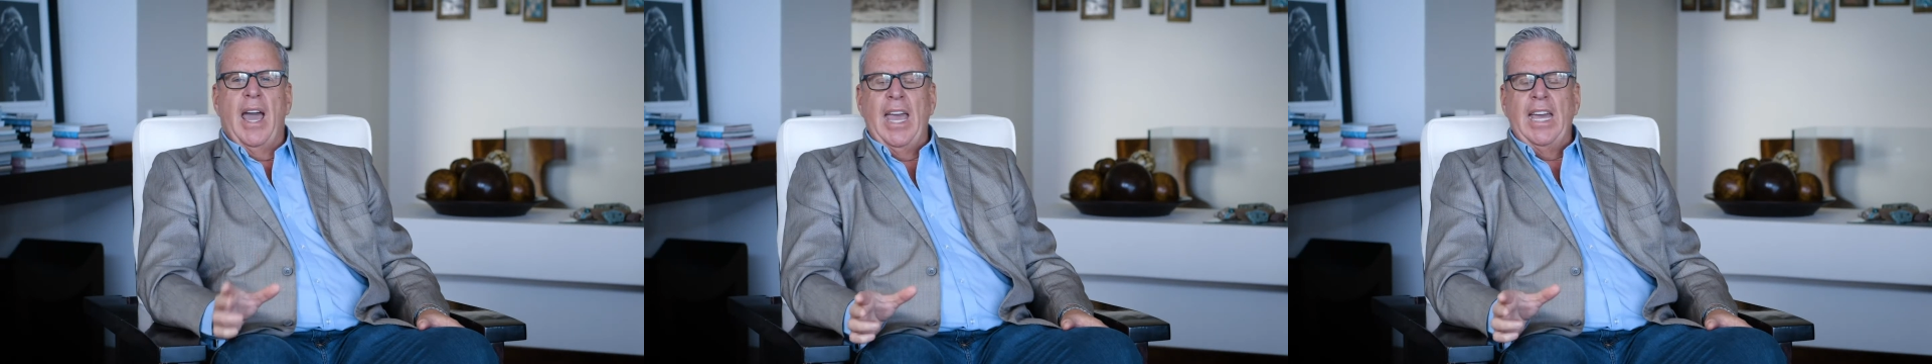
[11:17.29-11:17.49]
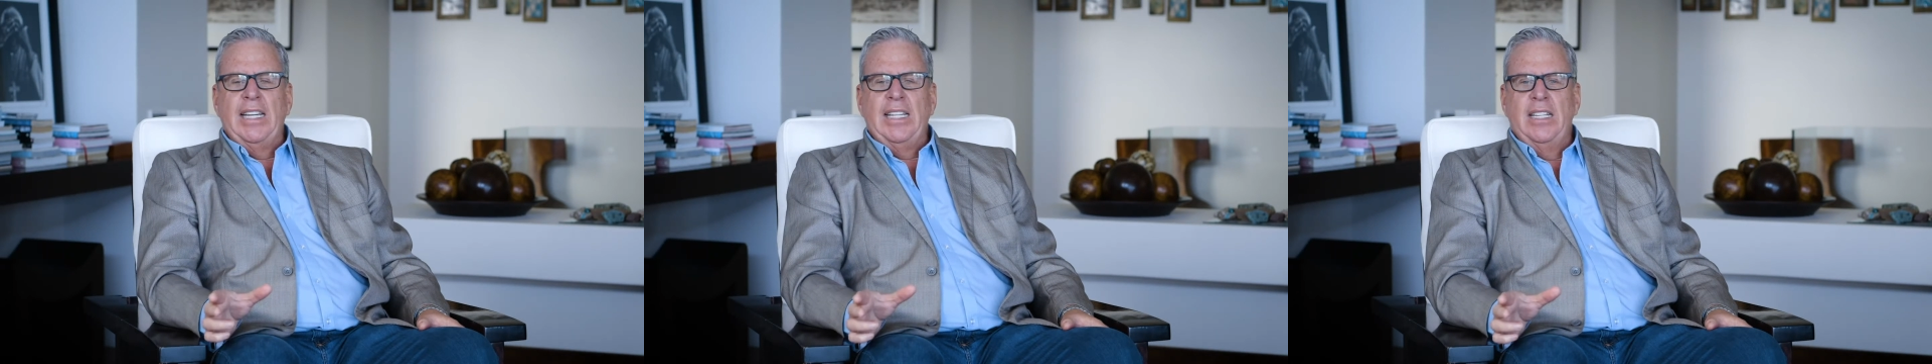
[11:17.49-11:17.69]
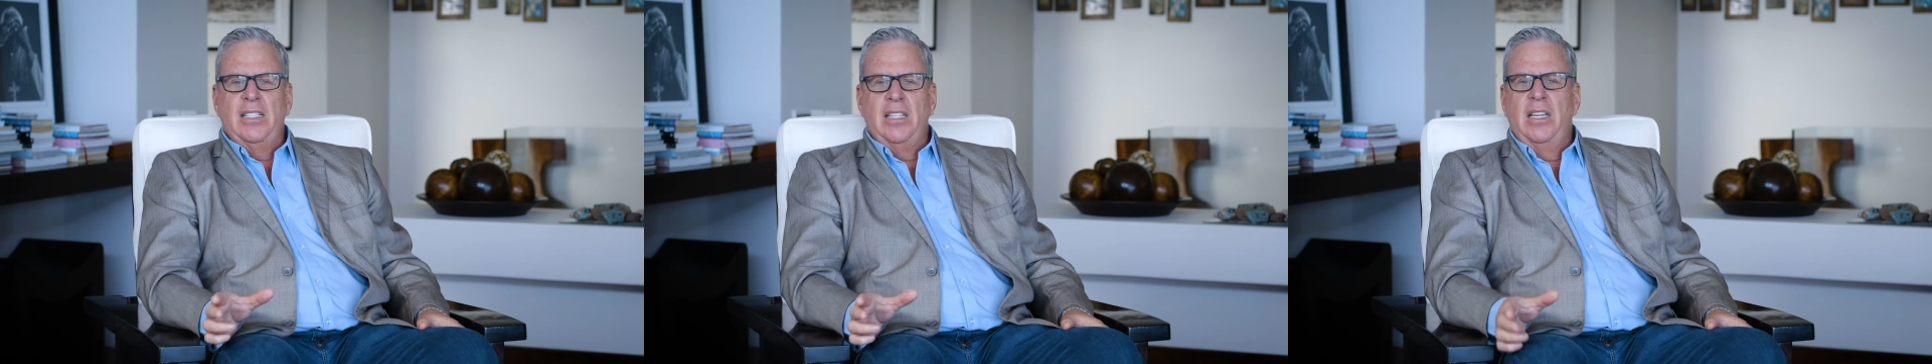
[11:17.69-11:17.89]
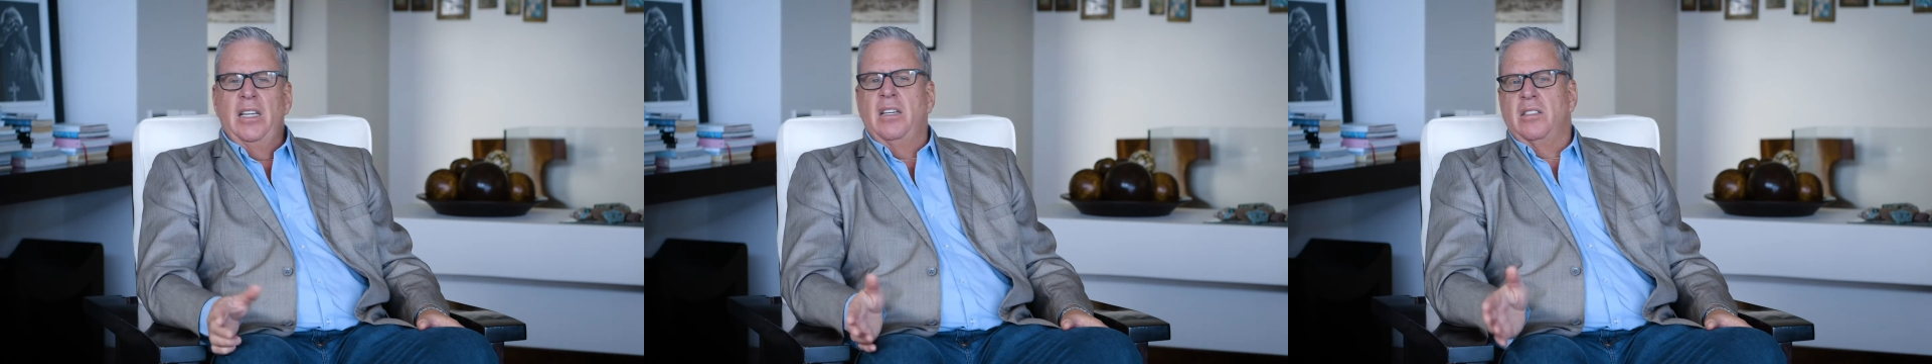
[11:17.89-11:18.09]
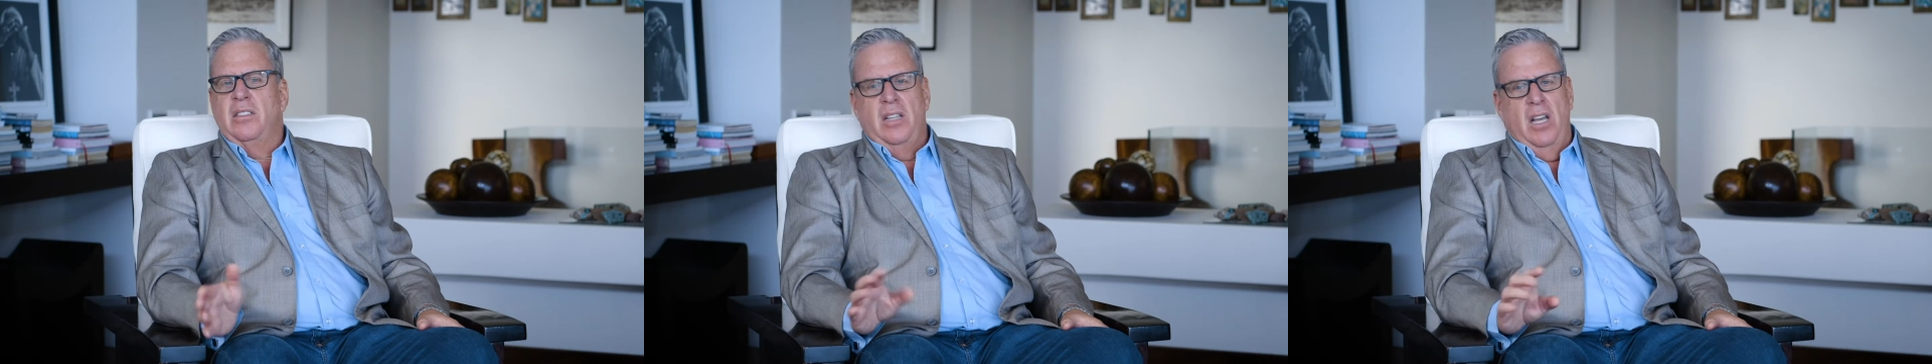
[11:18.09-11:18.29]
ADD
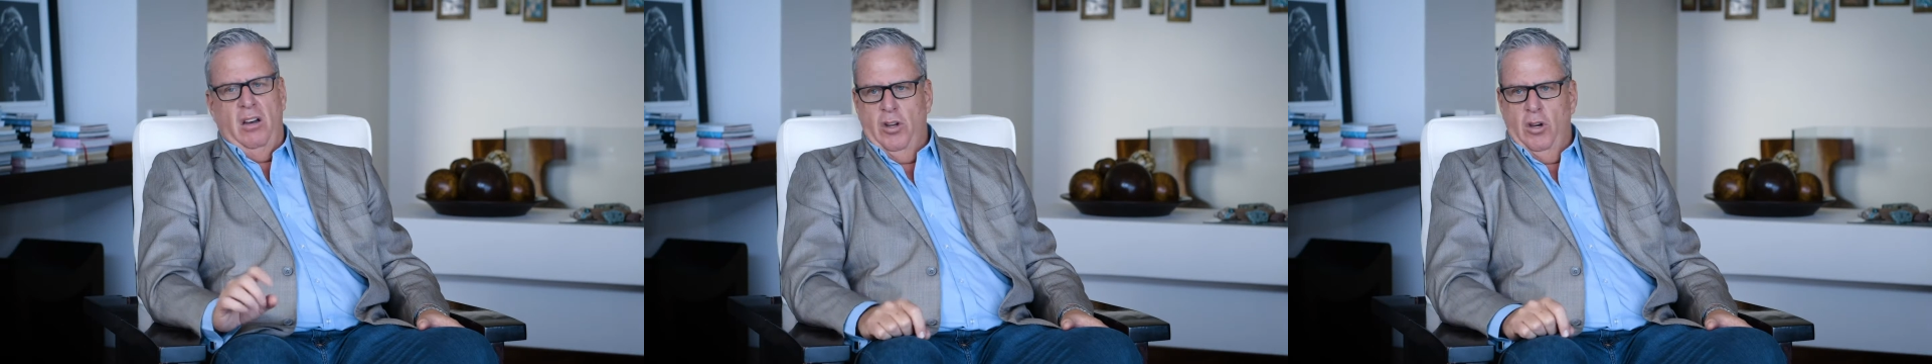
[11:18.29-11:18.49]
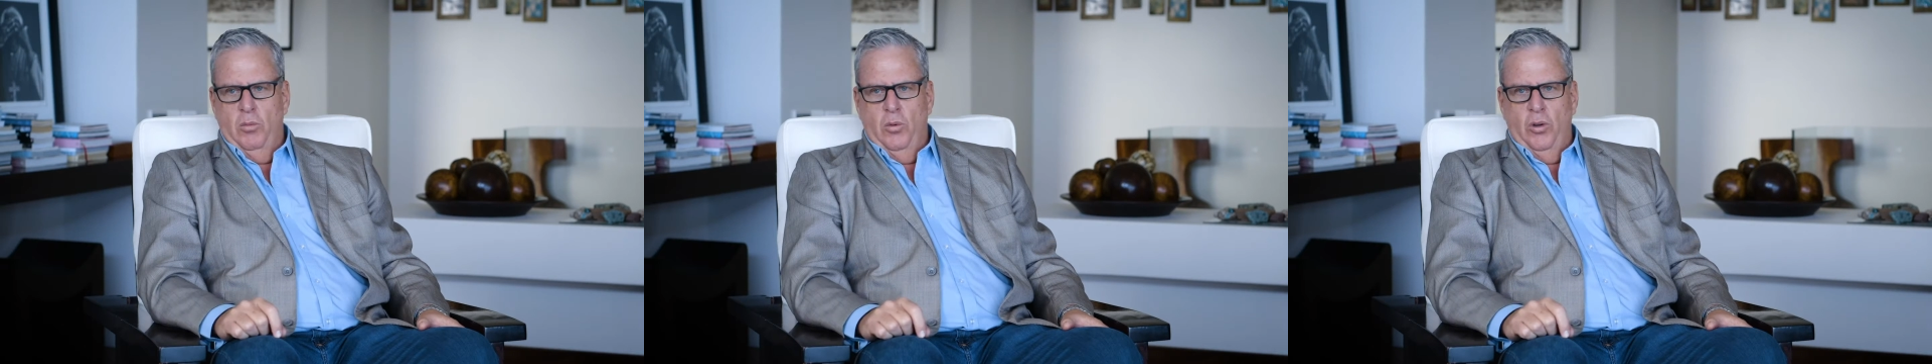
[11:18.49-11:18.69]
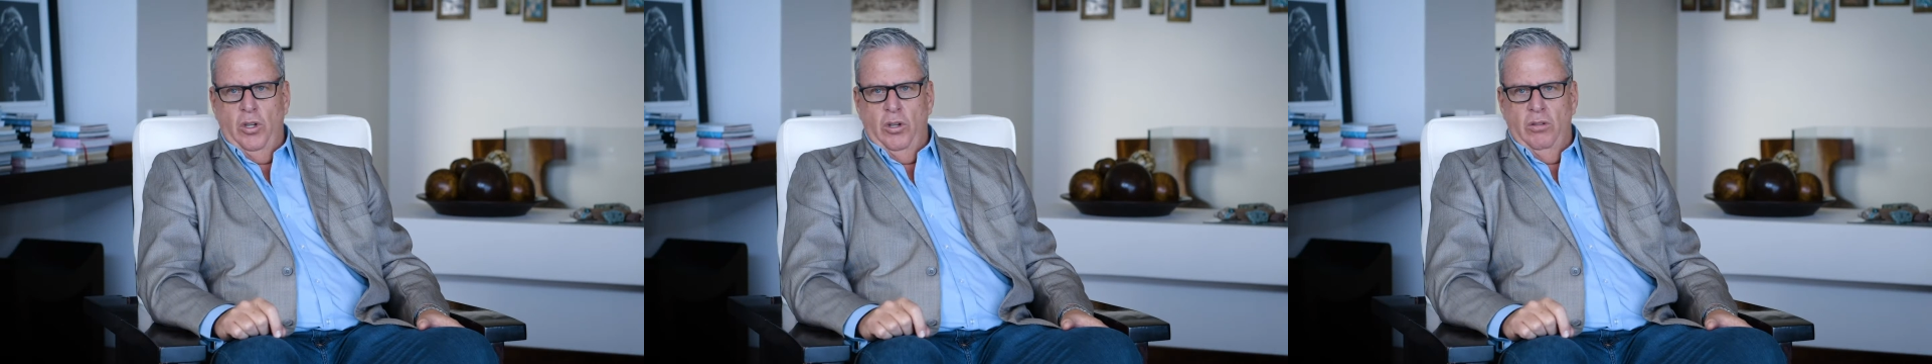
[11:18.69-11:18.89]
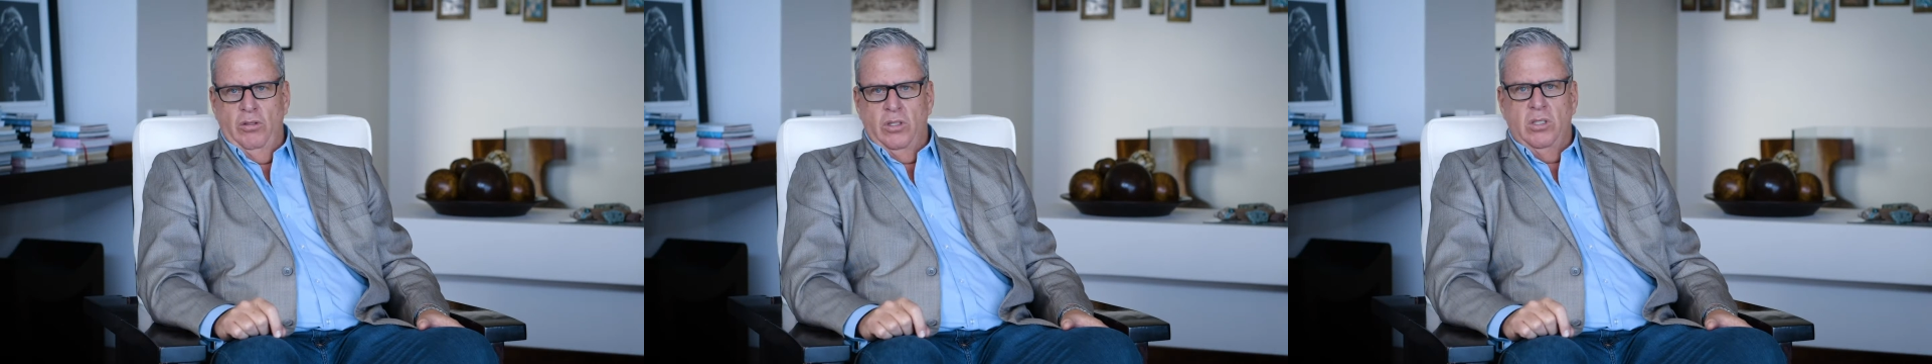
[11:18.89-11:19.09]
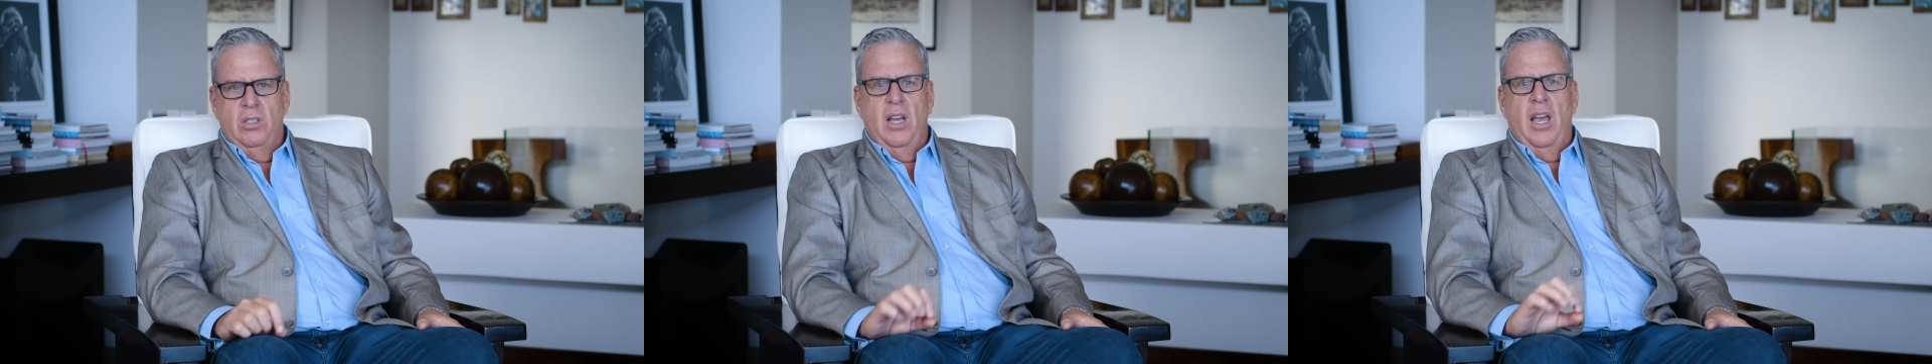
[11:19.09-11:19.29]
is now no more used.